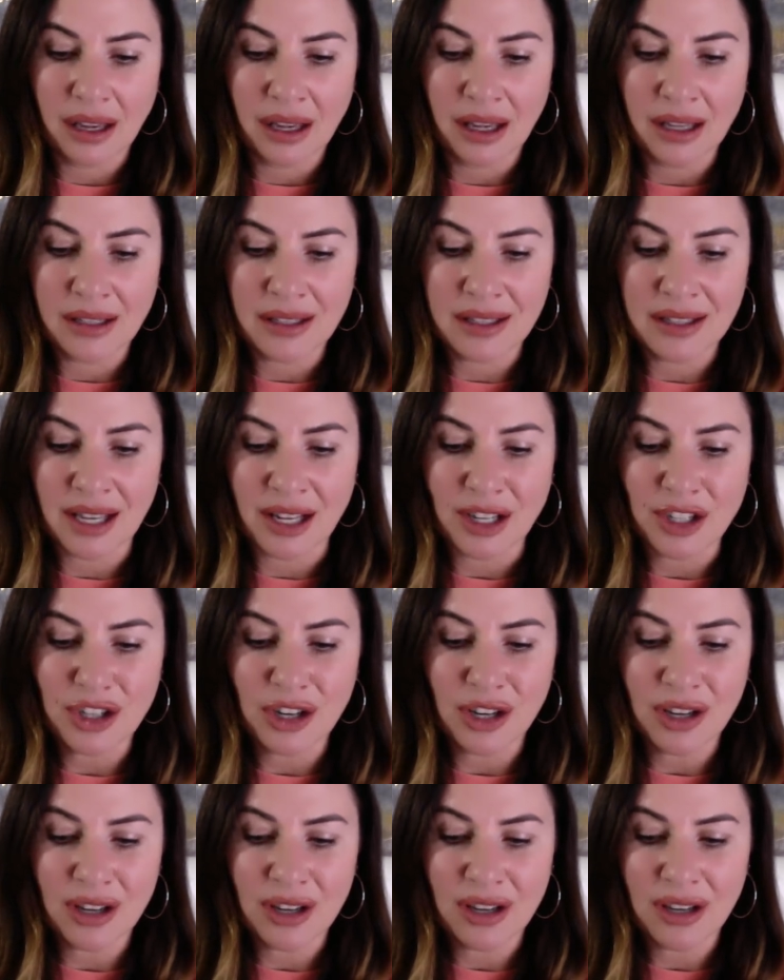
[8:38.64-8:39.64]
it's such
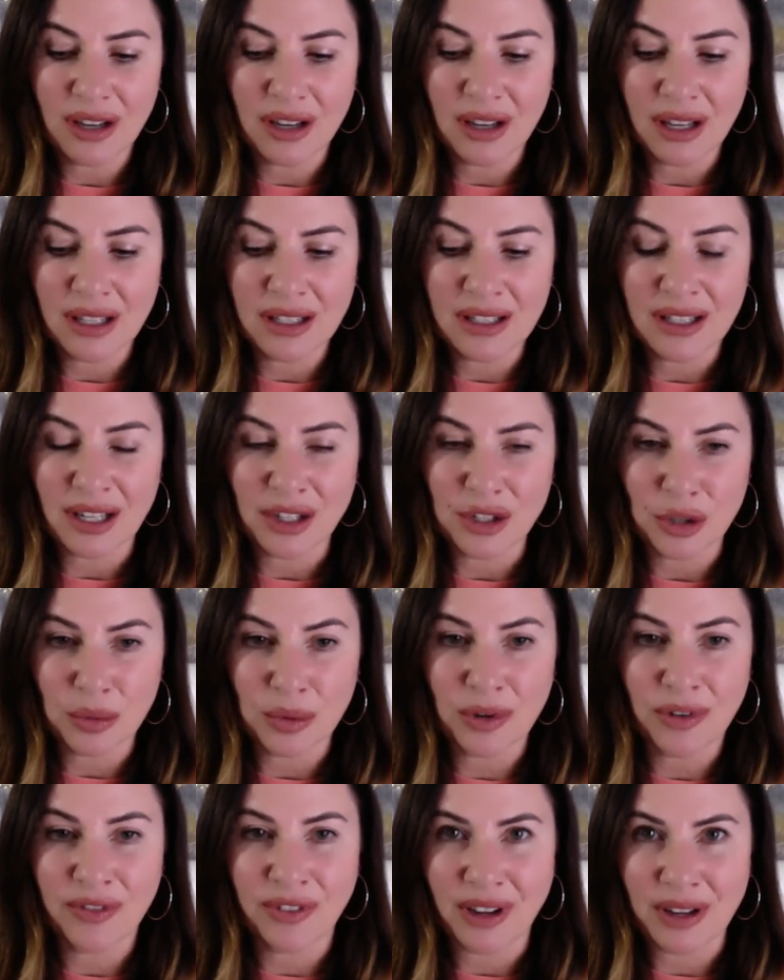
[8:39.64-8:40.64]
a
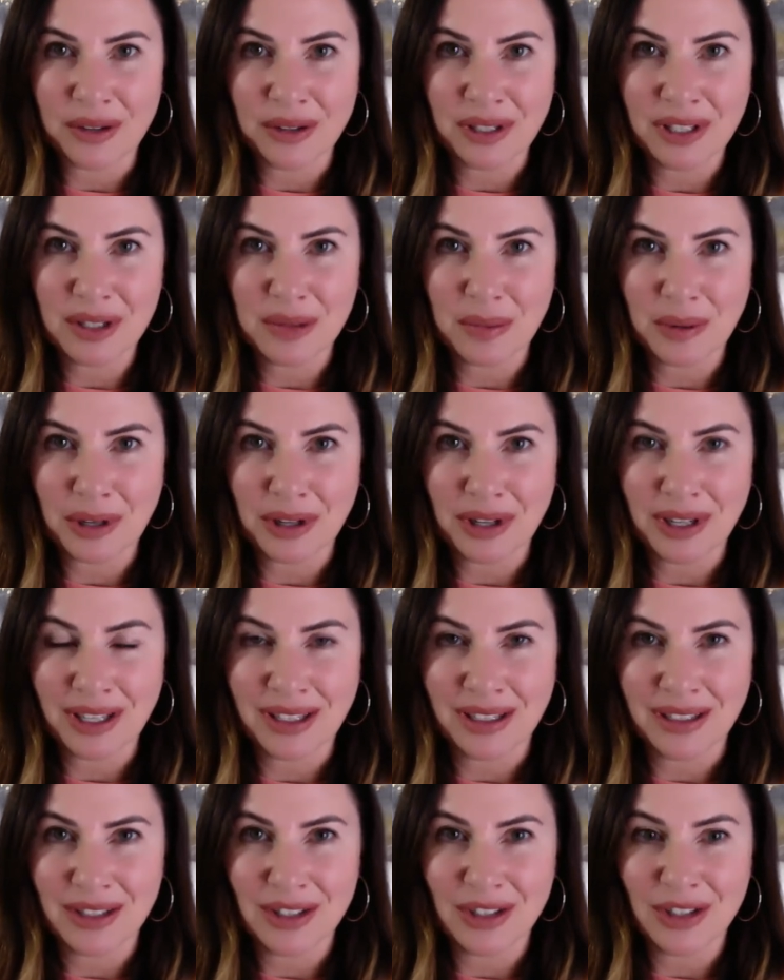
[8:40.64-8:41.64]
profound
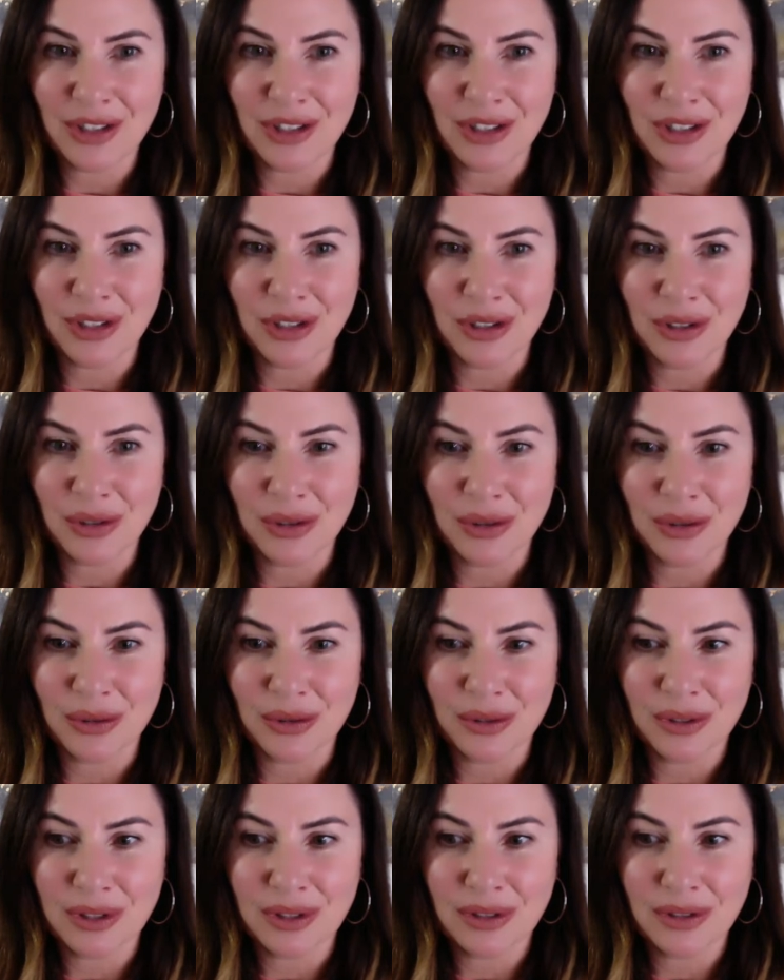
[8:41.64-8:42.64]
experience
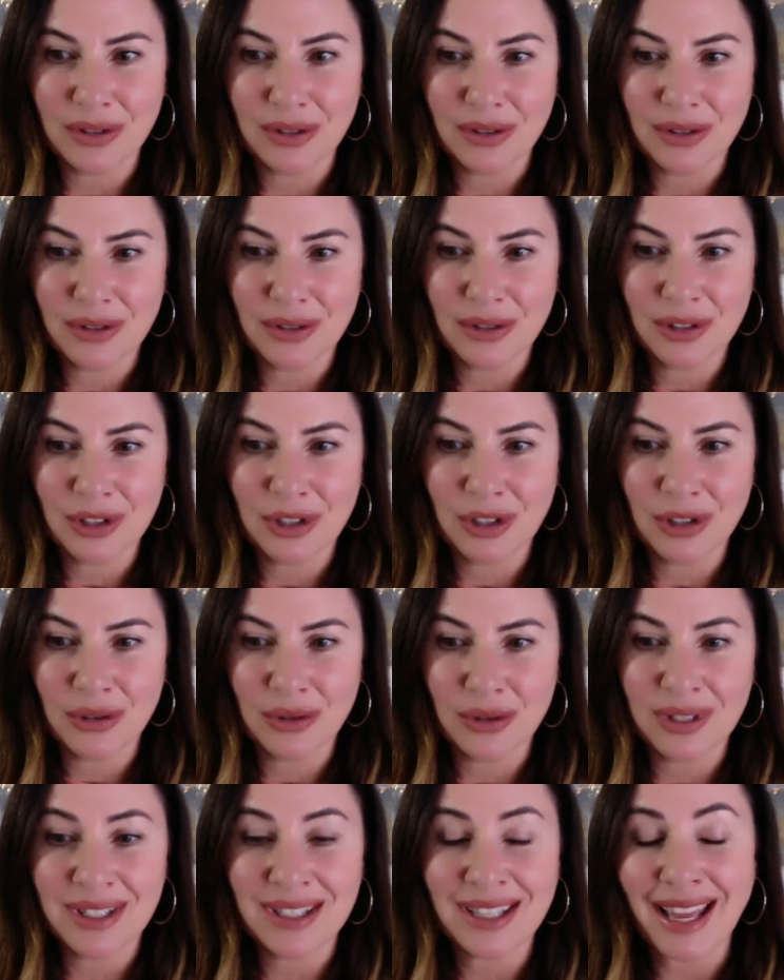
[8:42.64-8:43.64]
to
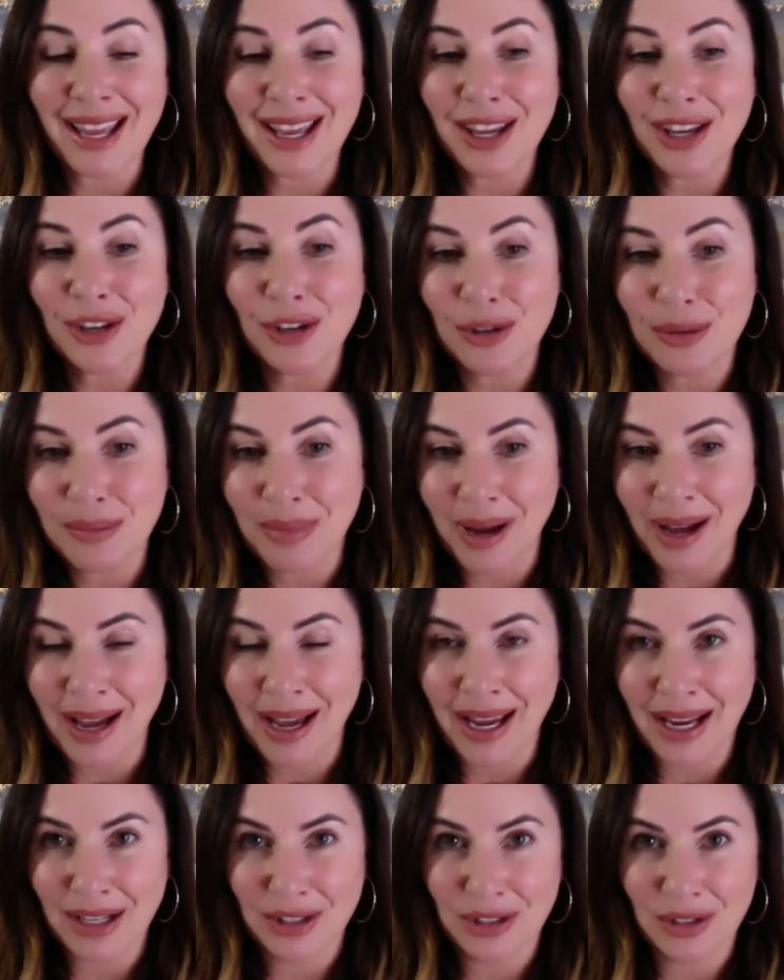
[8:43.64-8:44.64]
say
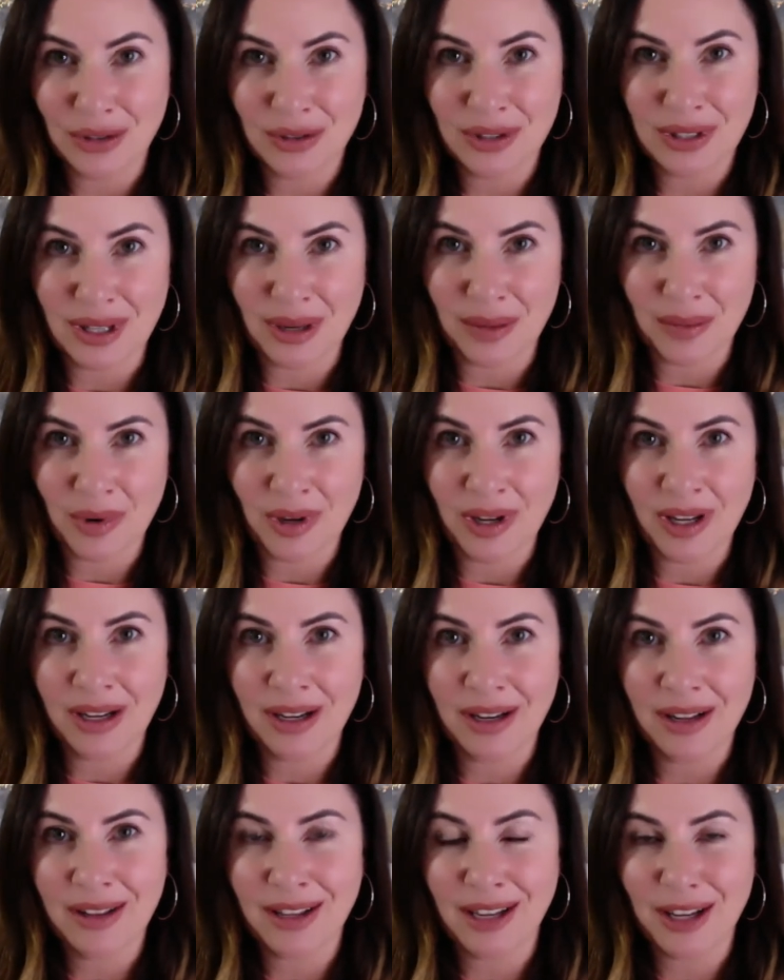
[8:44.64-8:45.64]
goodbye to
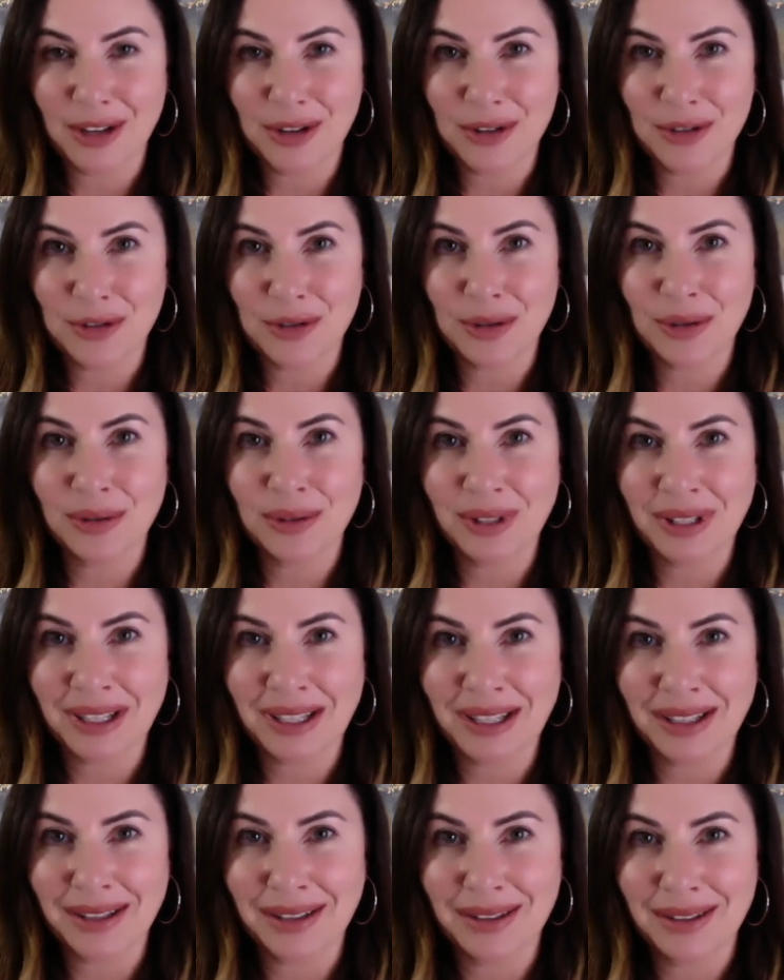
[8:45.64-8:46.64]
someone that you
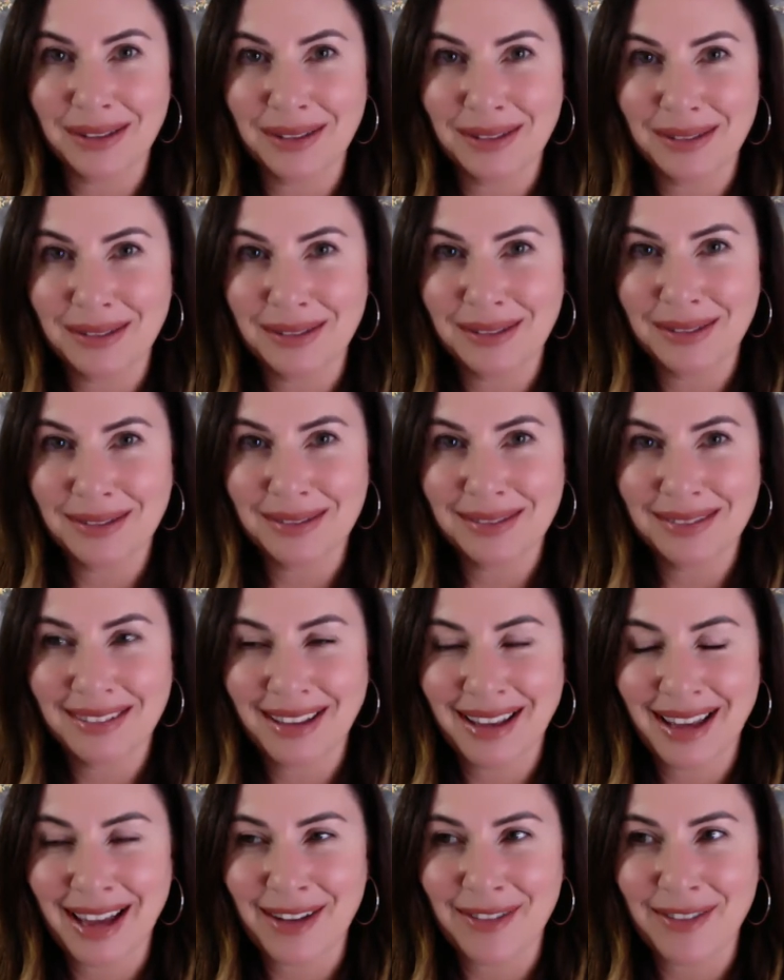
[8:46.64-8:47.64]
truly
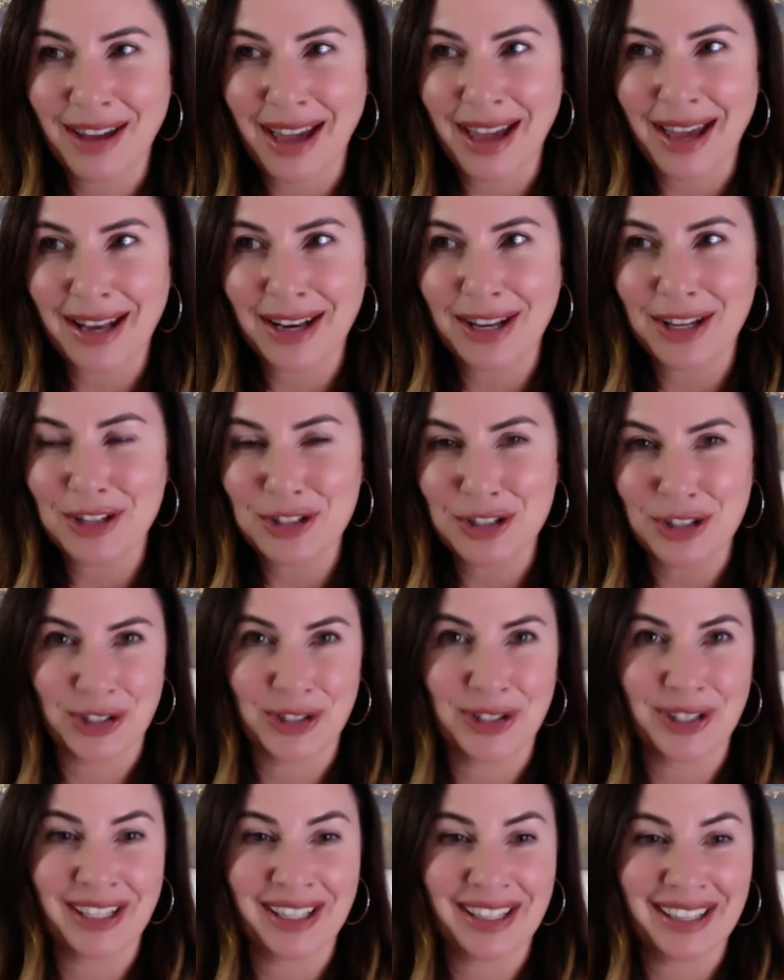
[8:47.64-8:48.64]
have had a
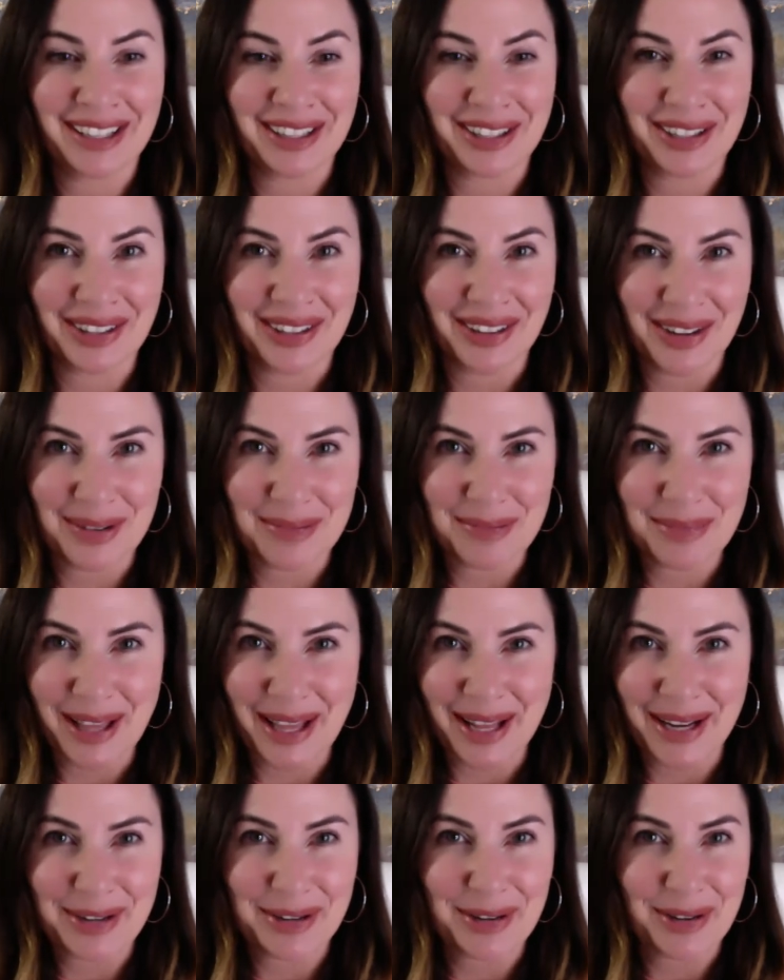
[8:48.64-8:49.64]
journey here on
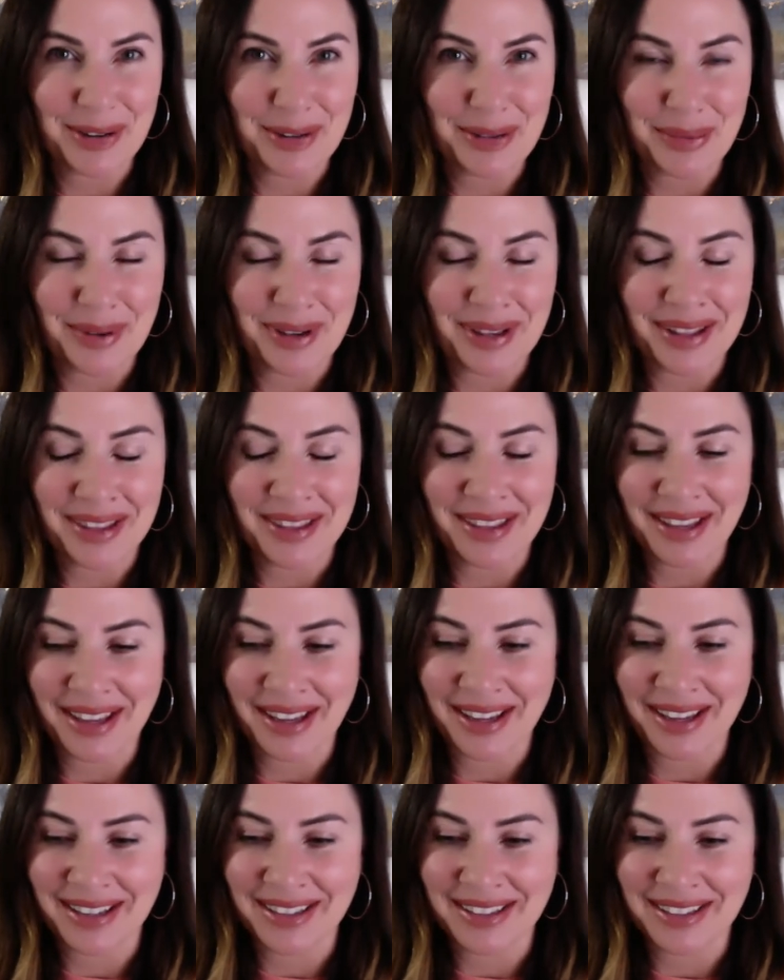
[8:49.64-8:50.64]
planet Earth with,
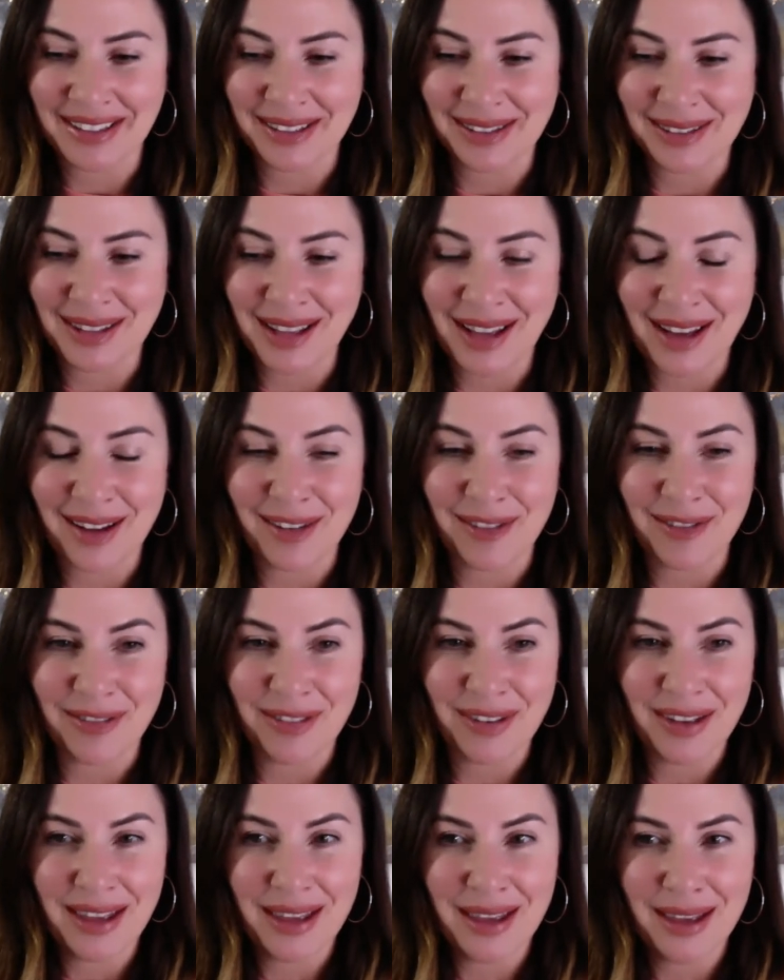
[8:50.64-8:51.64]
and the love.